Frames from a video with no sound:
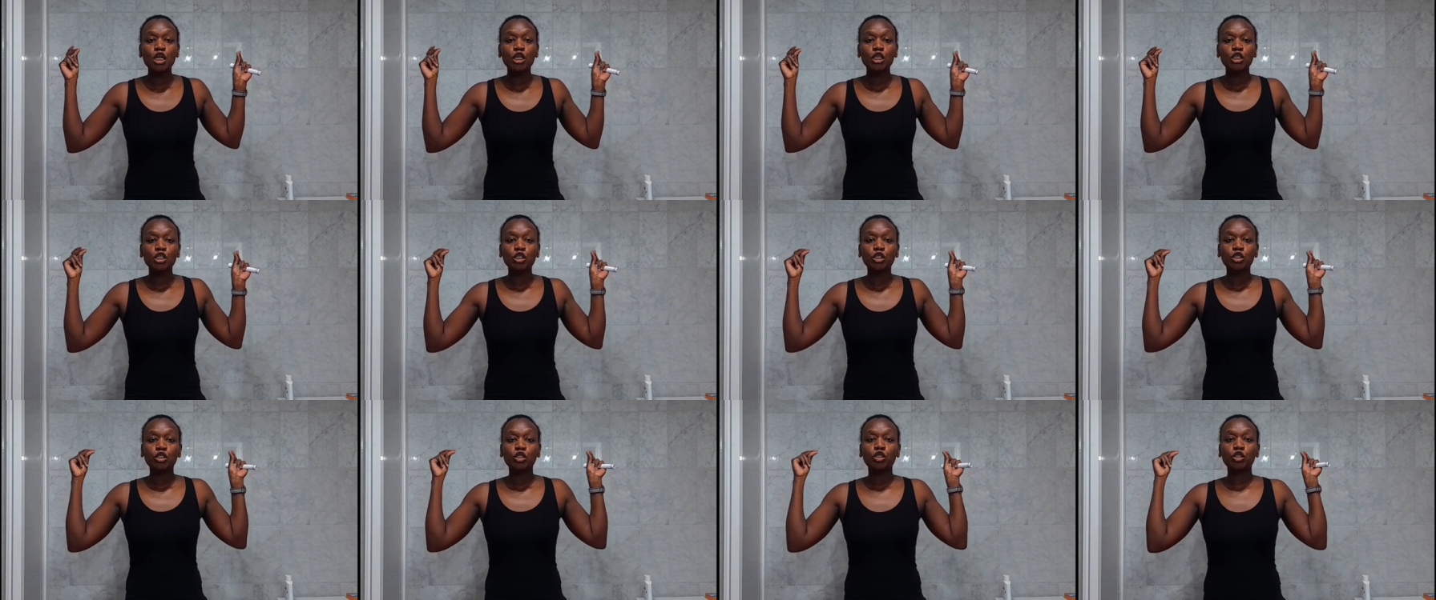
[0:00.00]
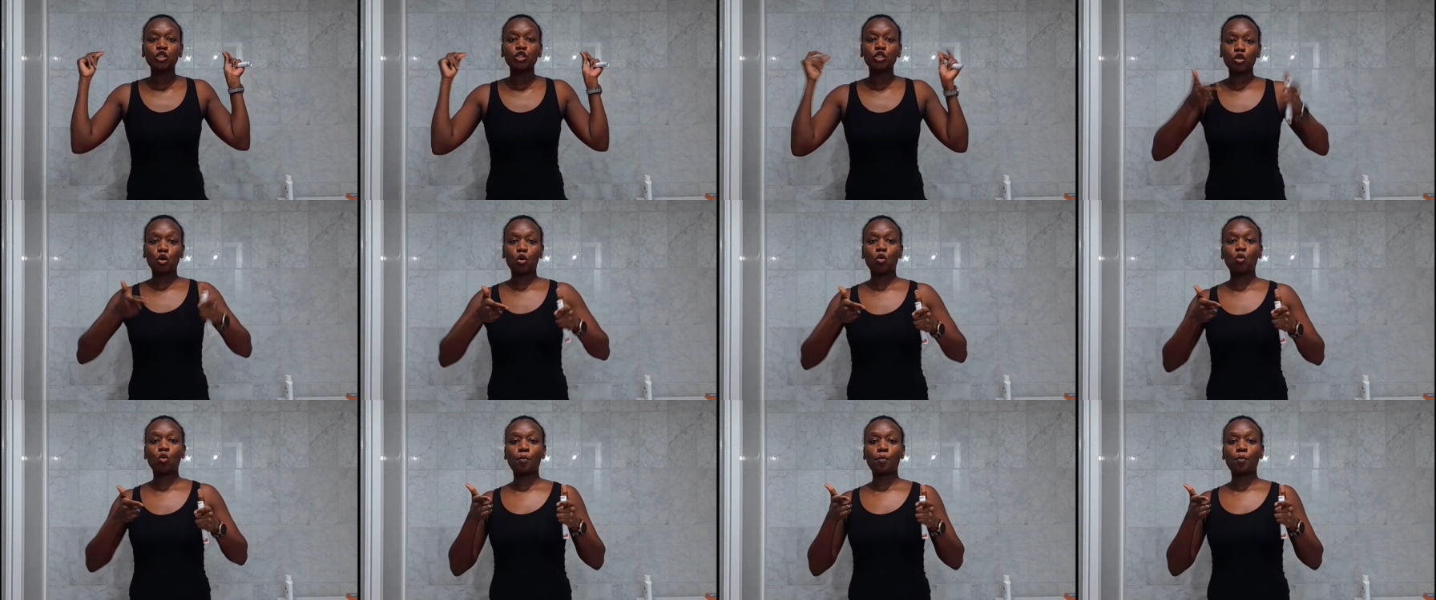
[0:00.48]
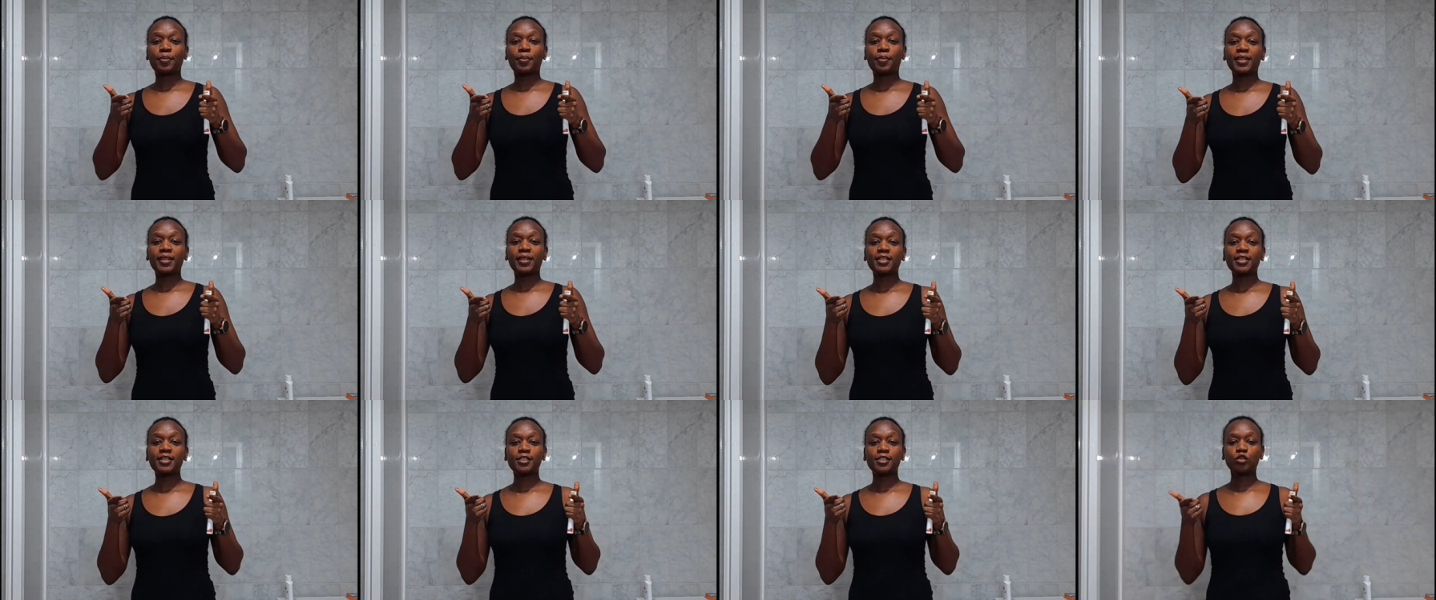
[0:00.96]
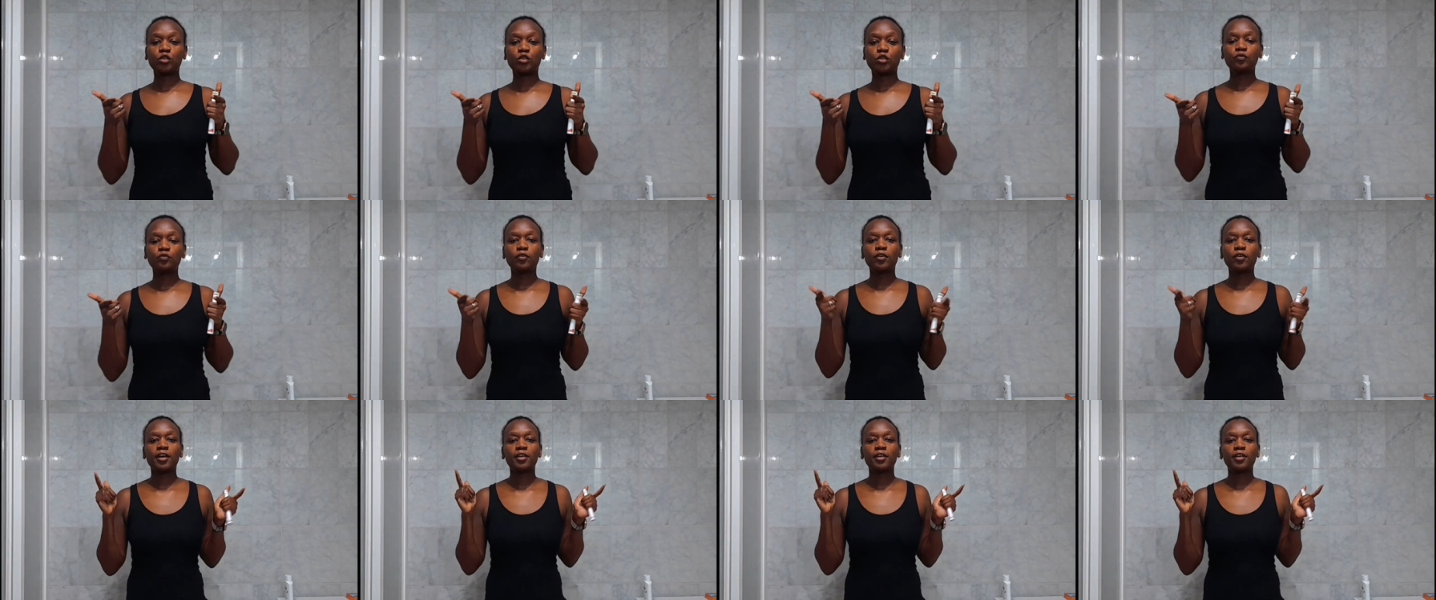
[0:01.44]
So please don't
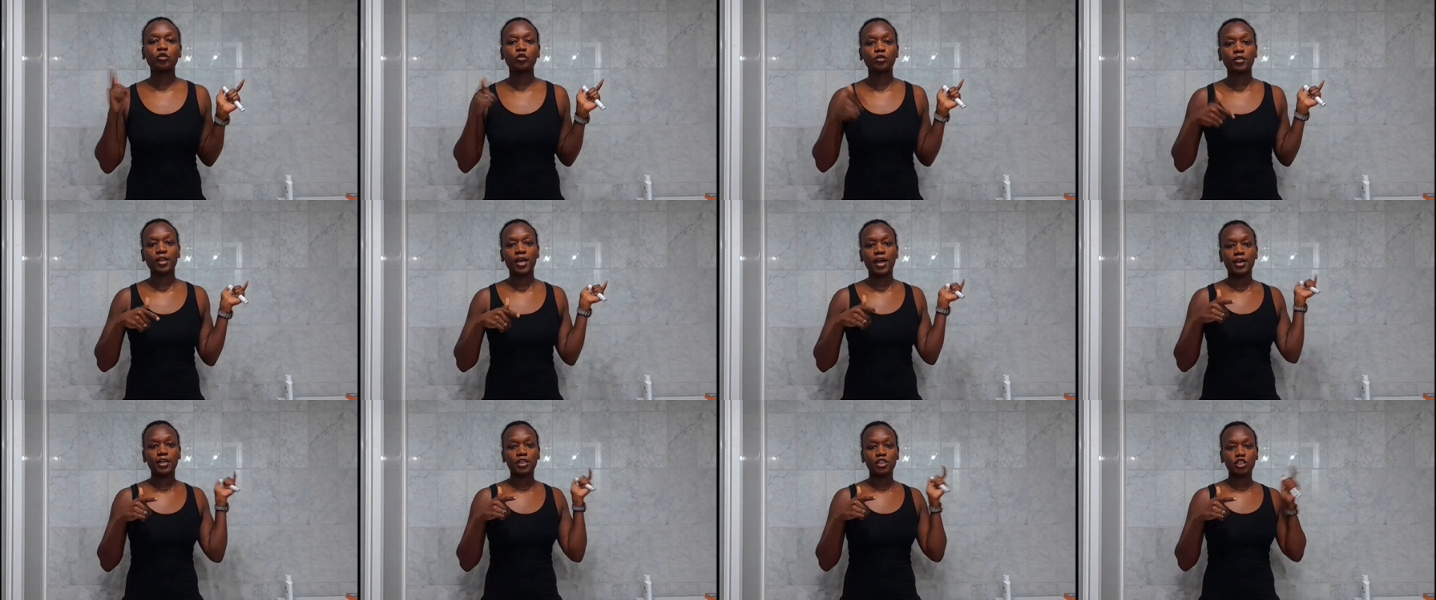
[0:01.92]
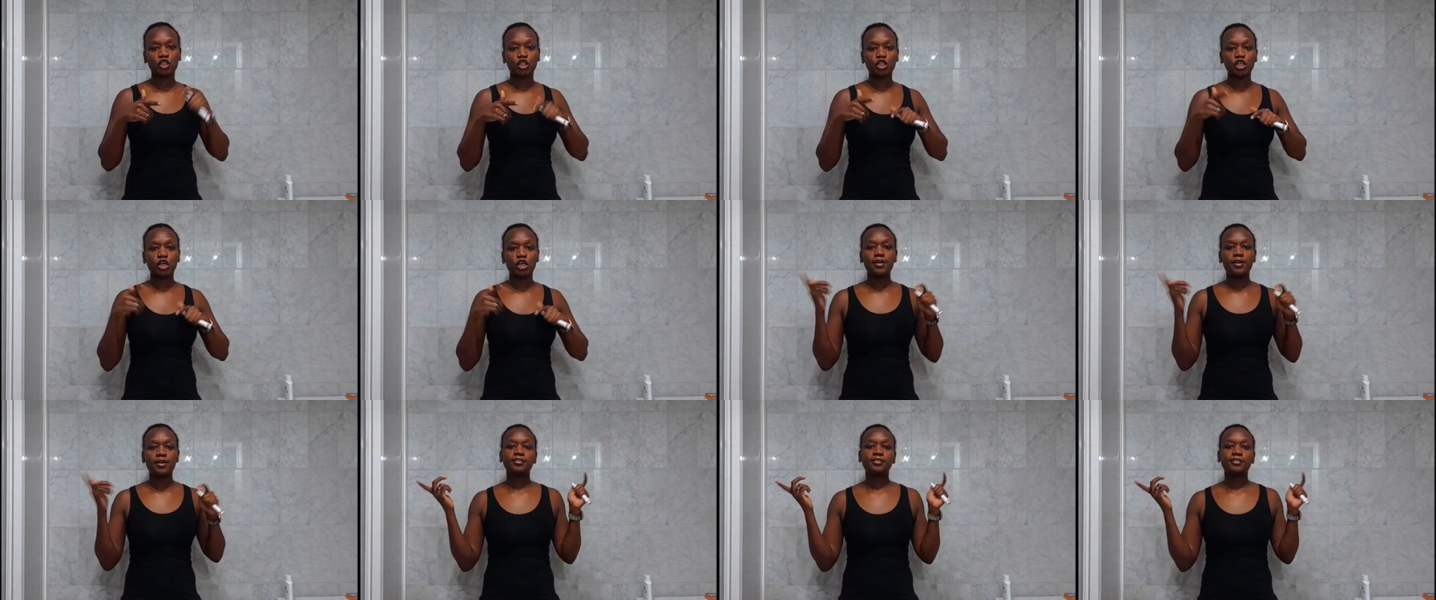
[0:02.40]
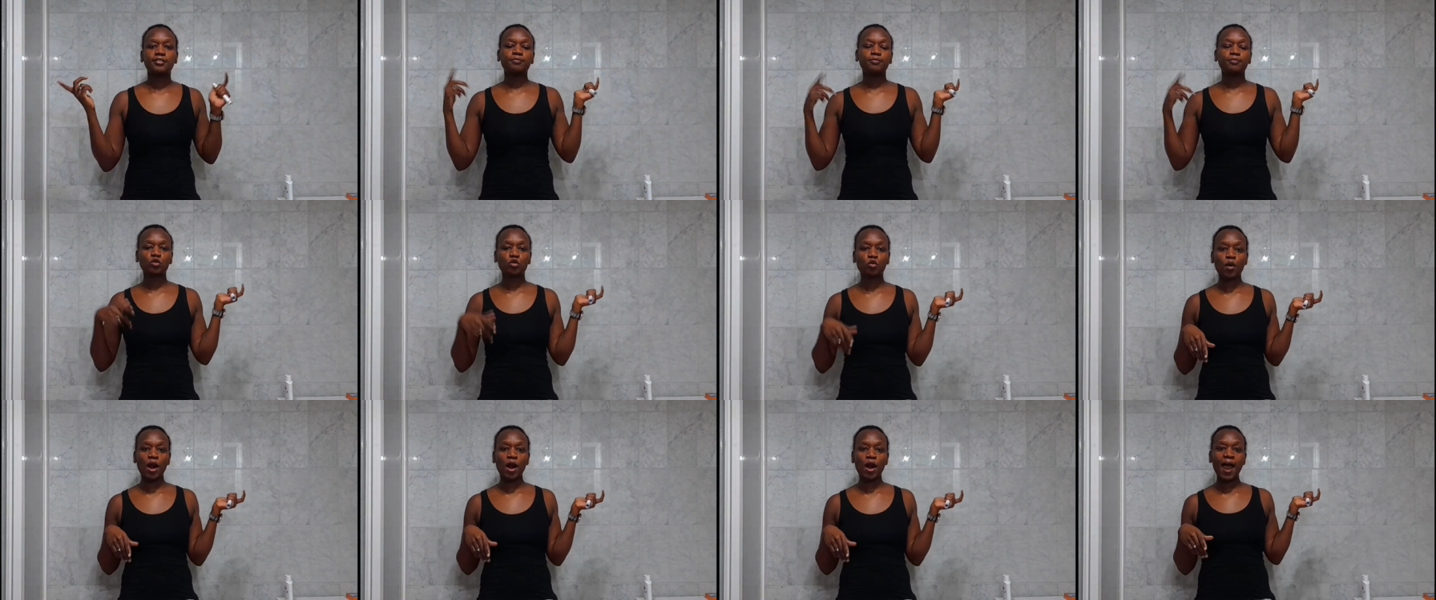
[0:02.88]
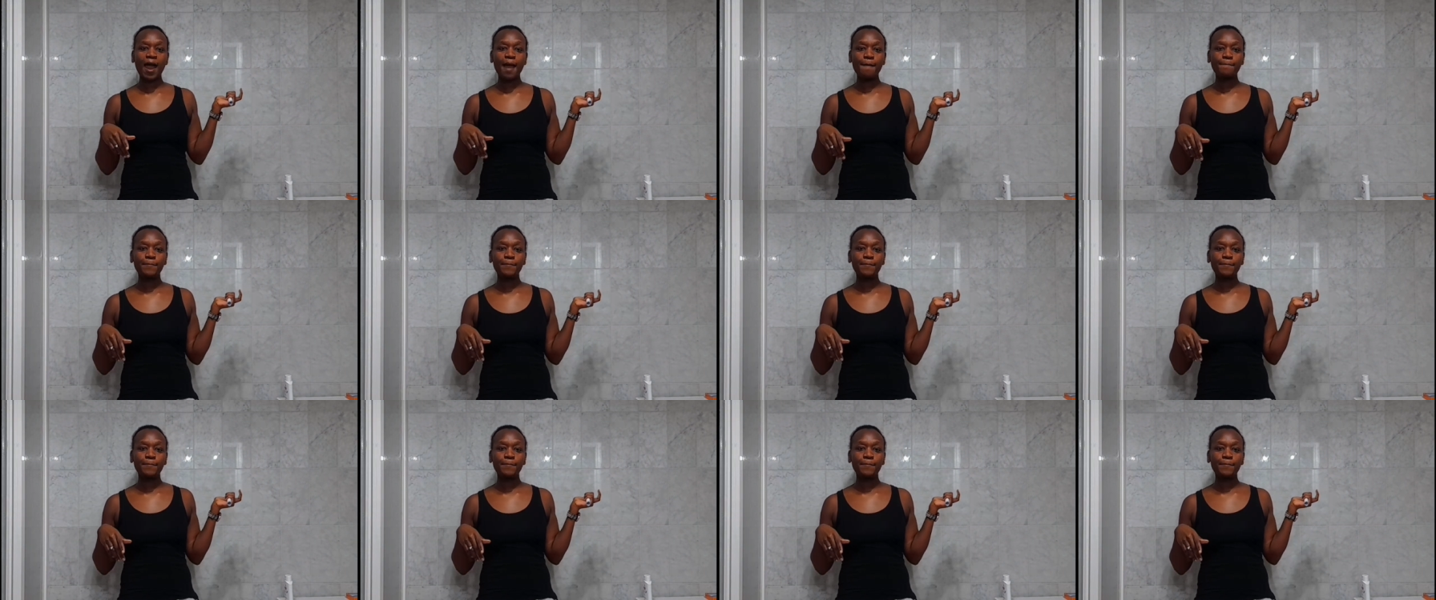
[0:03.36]
forget to like, share and subscribe.